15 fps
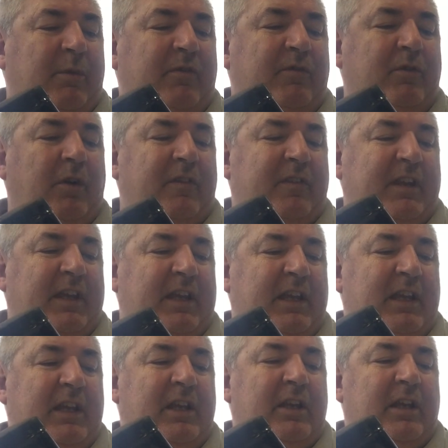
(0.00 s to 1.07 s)
We've got the
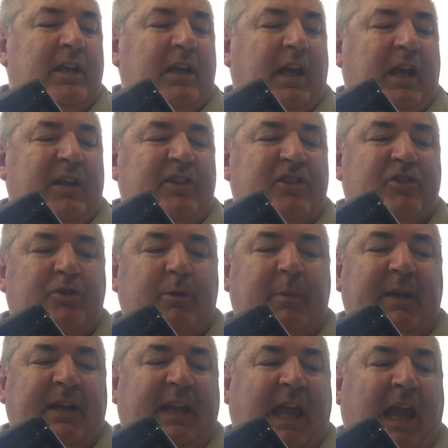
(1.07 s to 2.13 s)

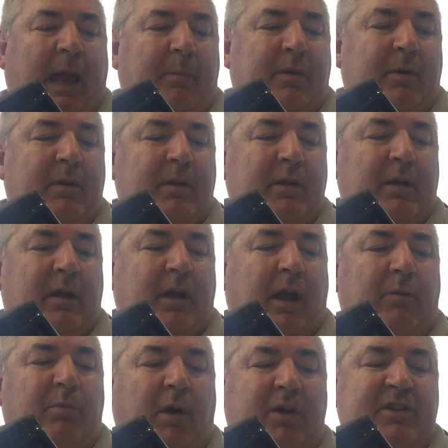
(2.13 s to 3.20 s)
distributor cap,
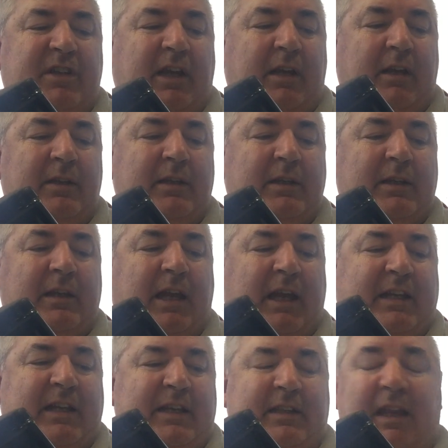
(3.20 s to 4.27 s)
a rotor, a
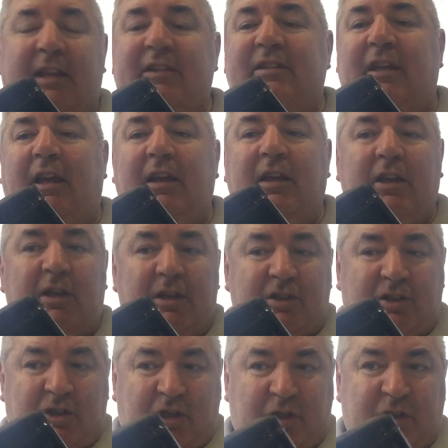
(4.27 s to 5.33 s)
condenser,
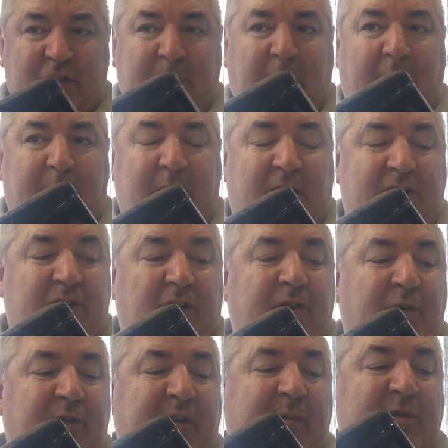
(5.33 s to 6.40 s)
2 spark plugs. I
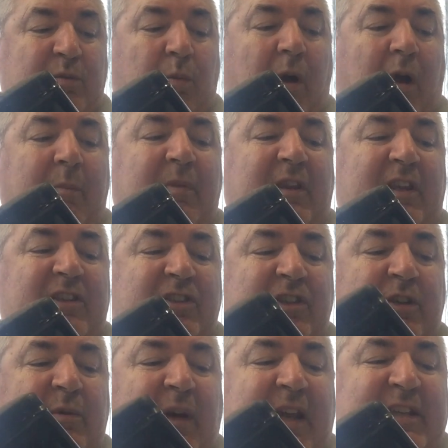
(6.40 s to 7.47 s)
thought there was one, but there's
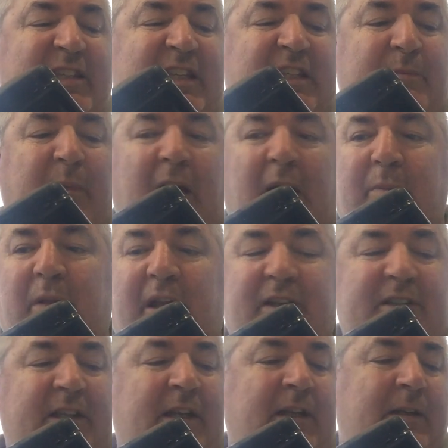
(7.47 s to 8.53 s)
2 AC spark
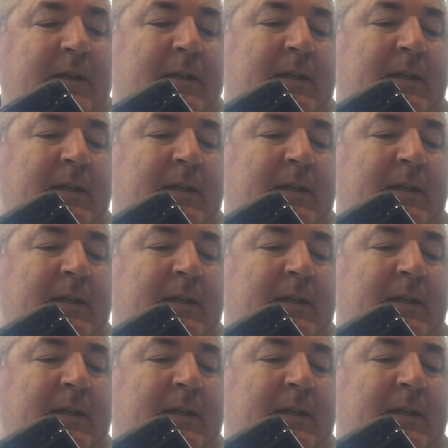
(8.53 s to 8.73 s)
plugs in it.